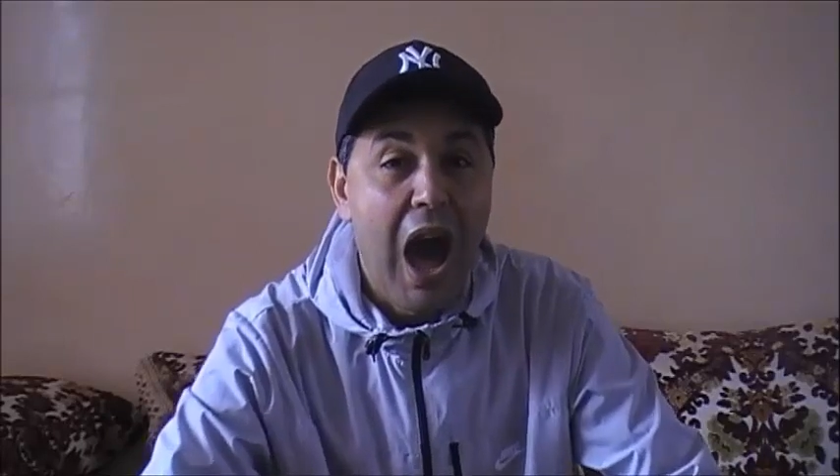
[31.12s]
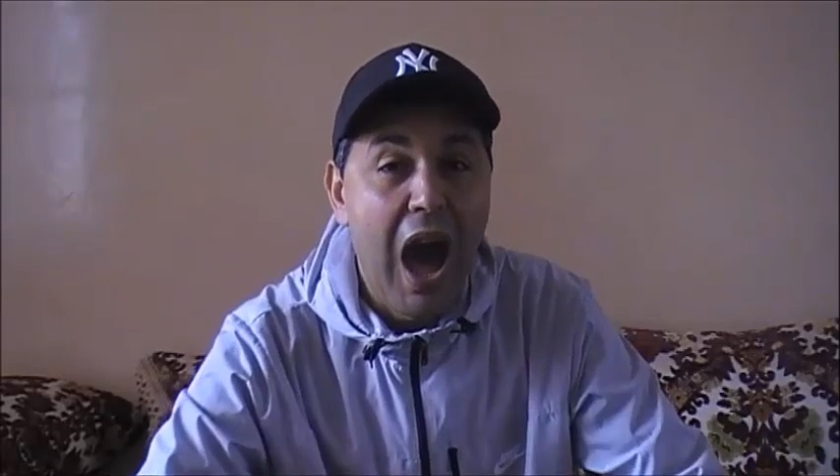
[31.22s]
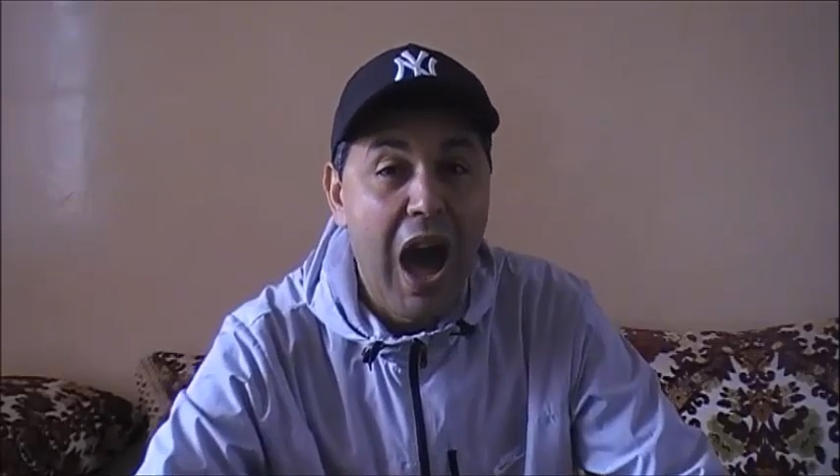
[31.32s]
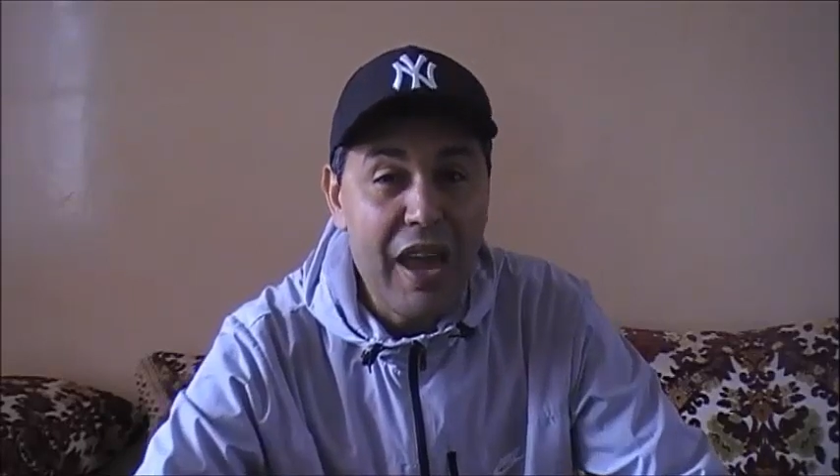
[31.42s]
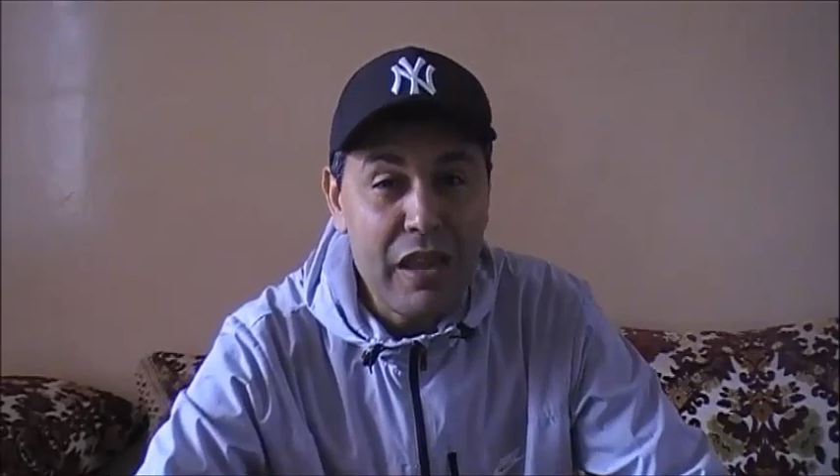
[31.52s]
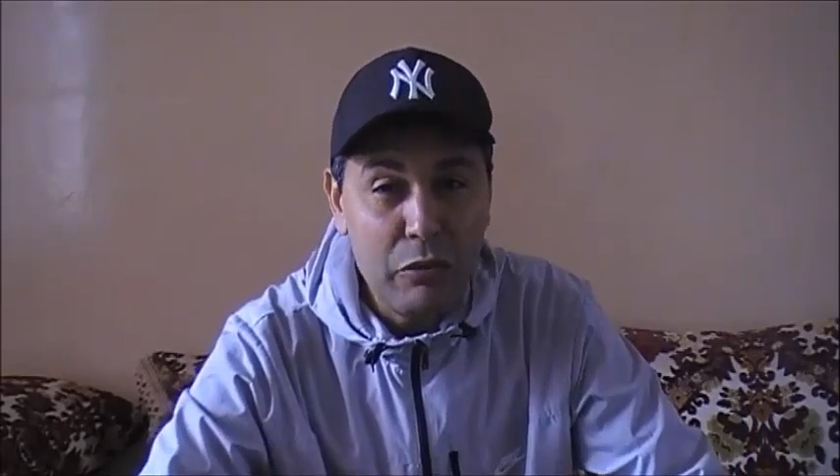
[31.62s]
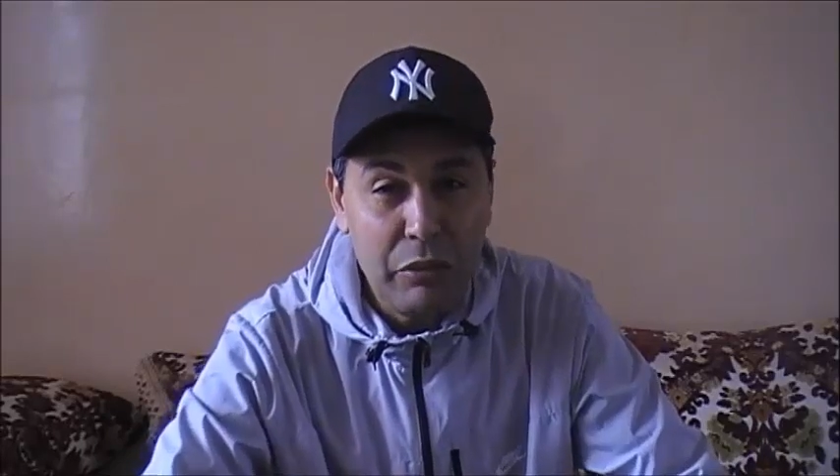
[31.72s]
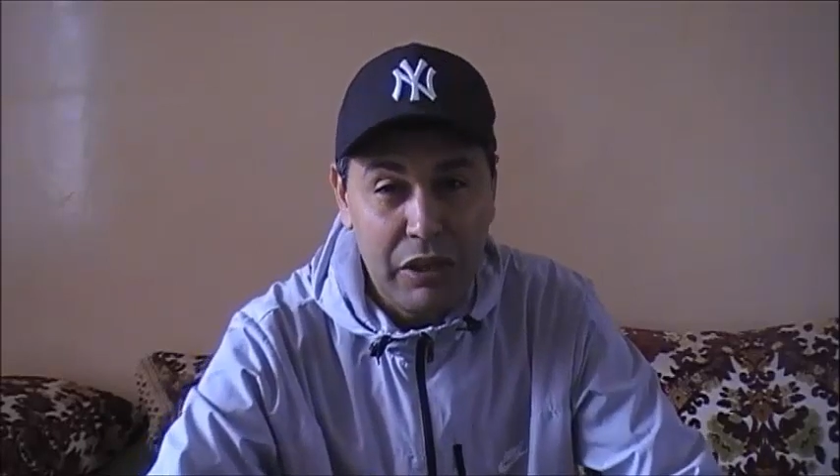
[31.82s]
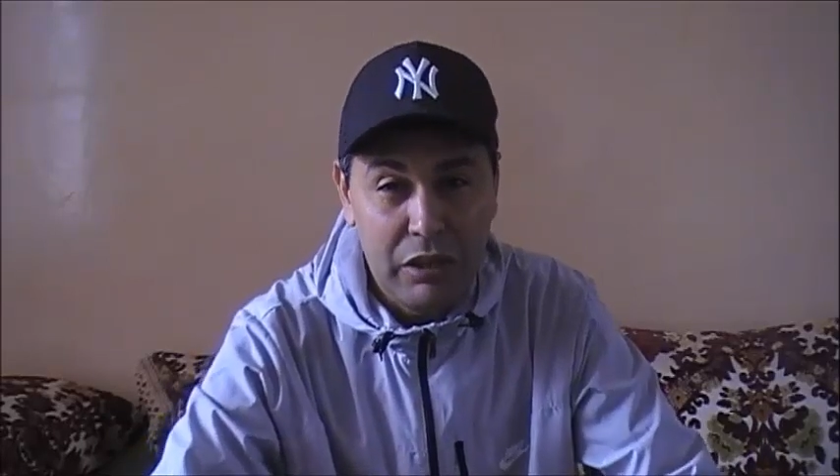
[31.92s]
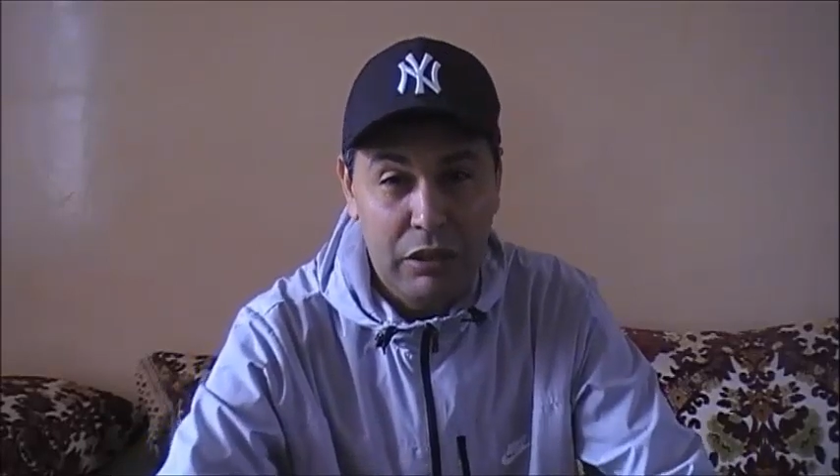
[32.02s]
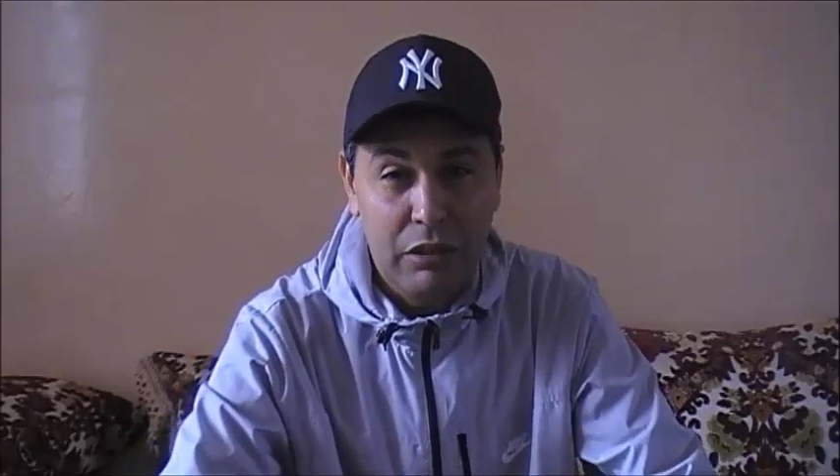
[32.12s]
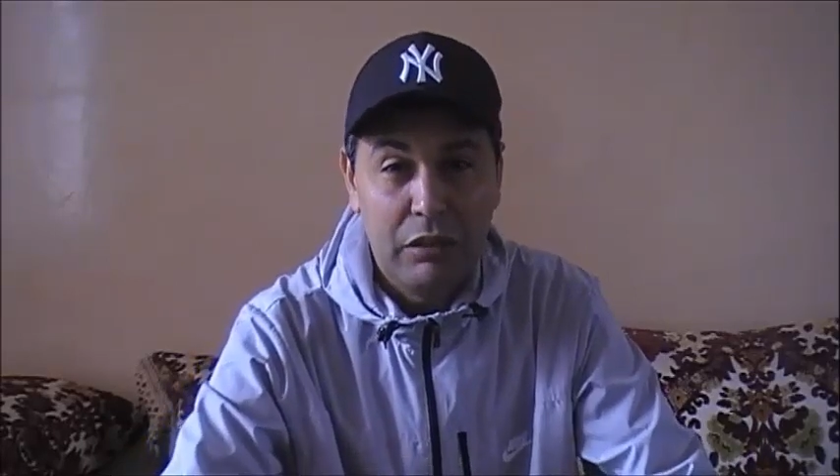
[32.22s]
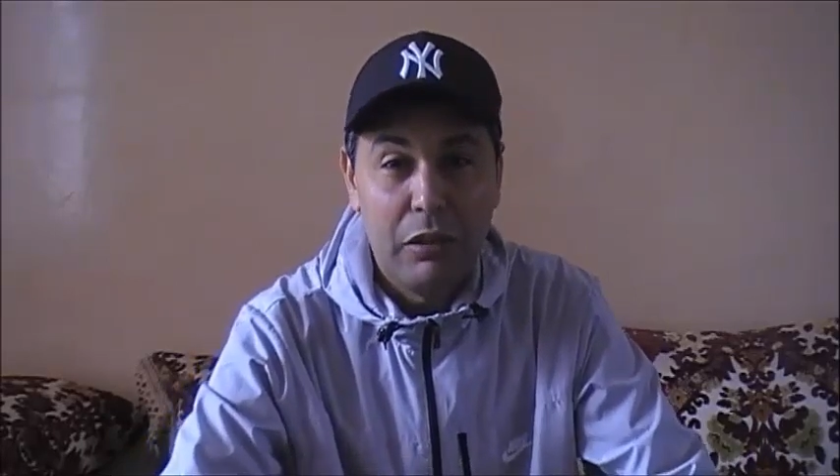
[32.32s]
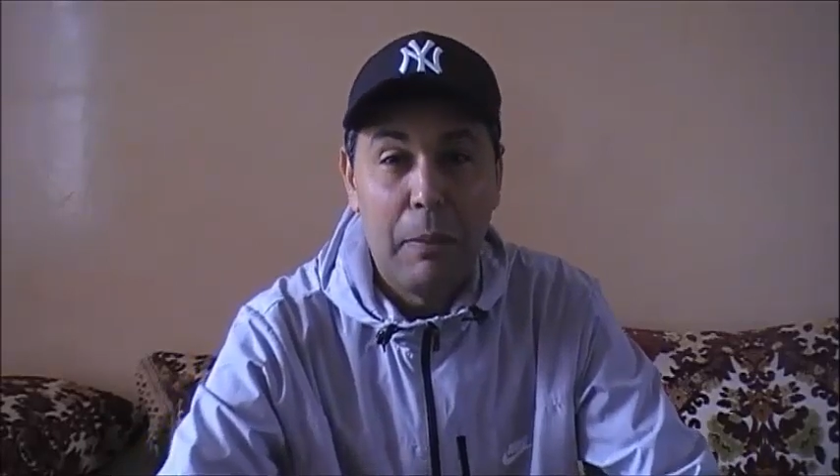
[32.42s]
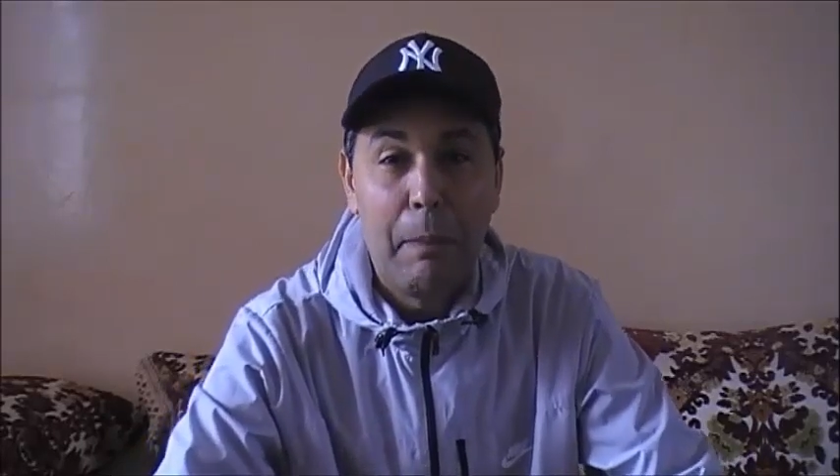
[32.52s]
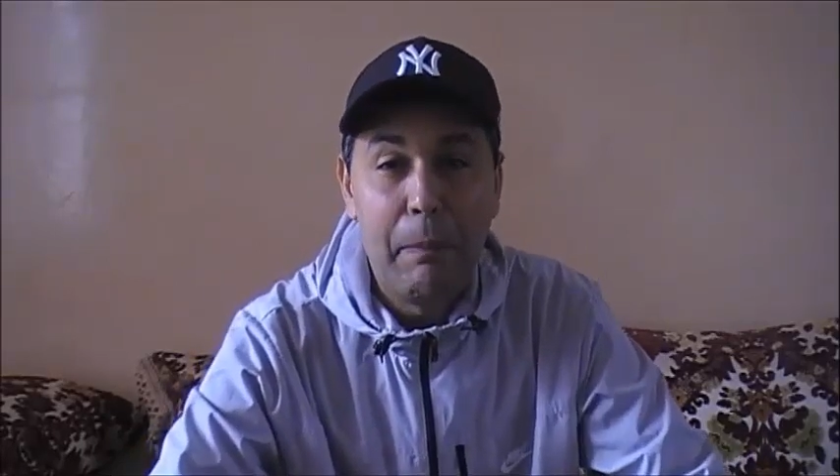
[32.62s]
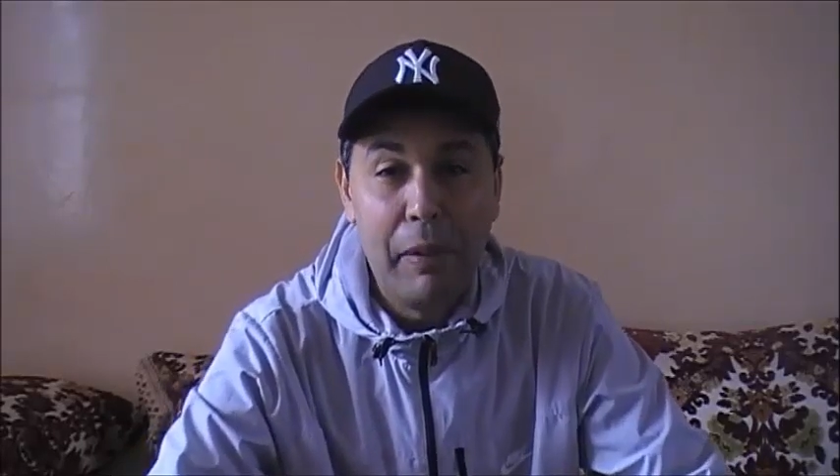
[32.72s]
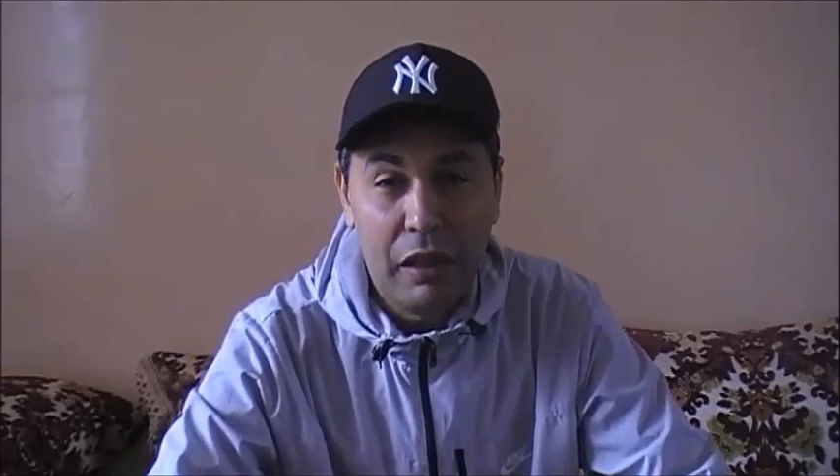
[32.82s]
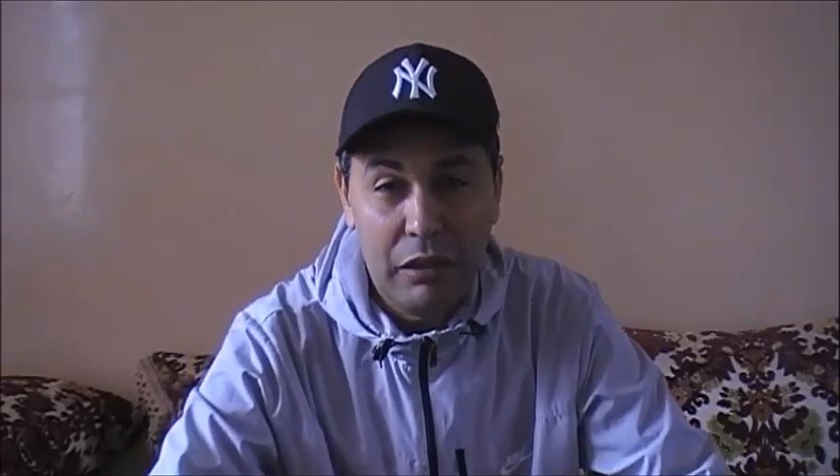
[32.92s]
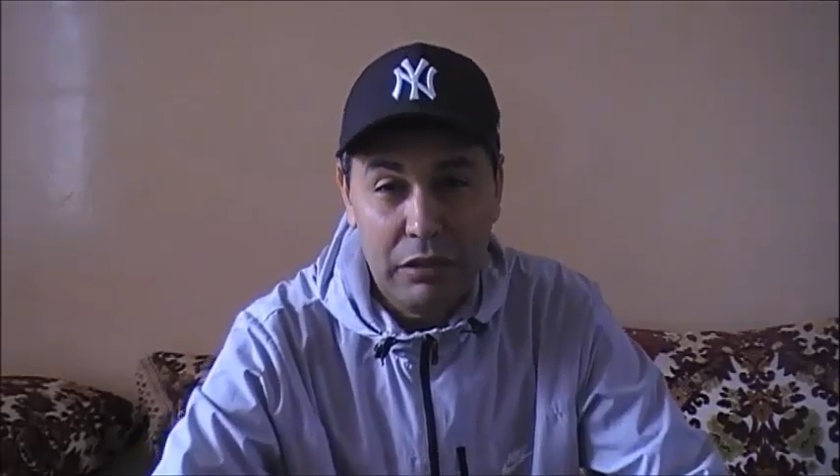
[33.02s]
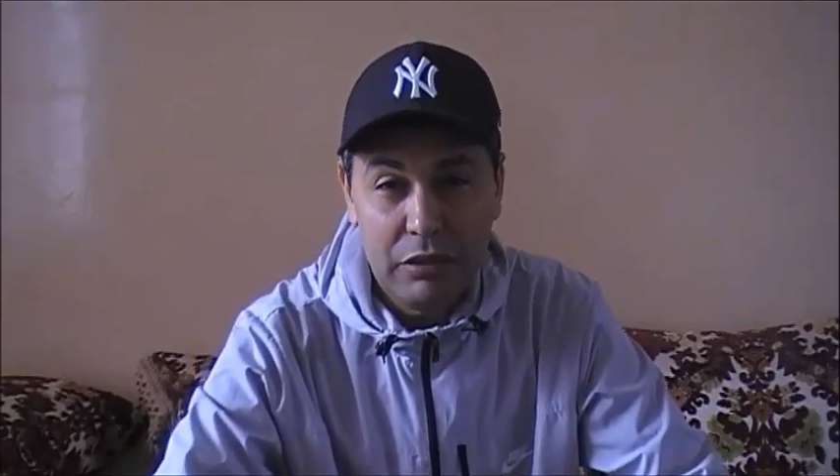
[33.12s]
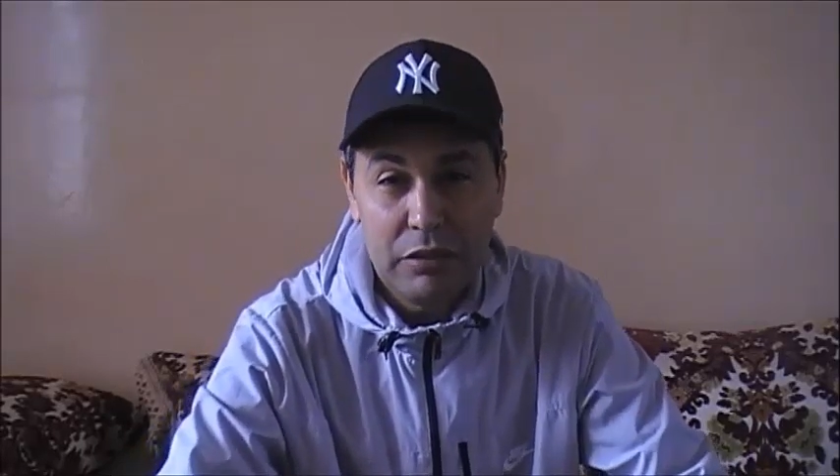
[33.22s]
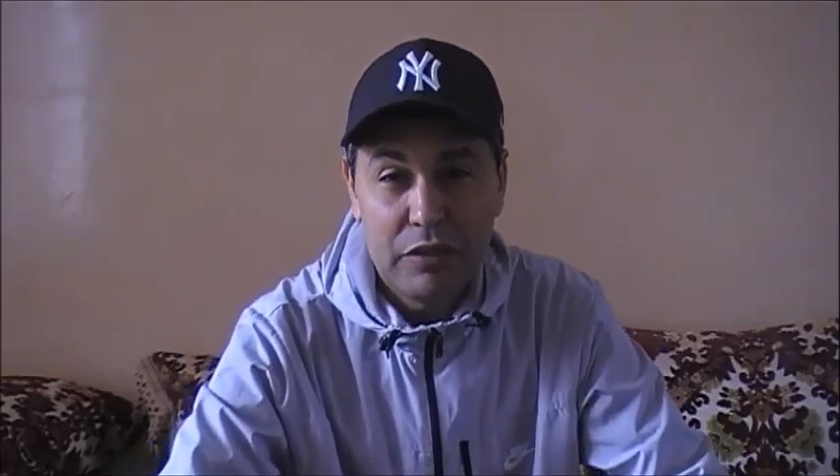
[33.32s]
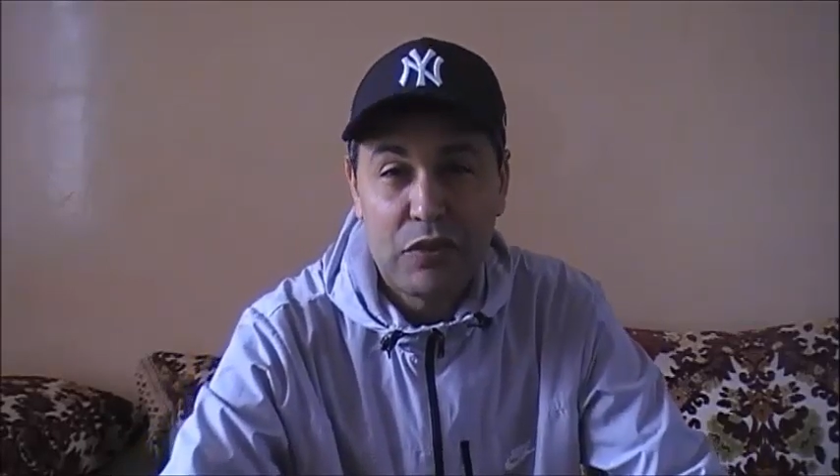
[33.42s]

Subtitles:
I will build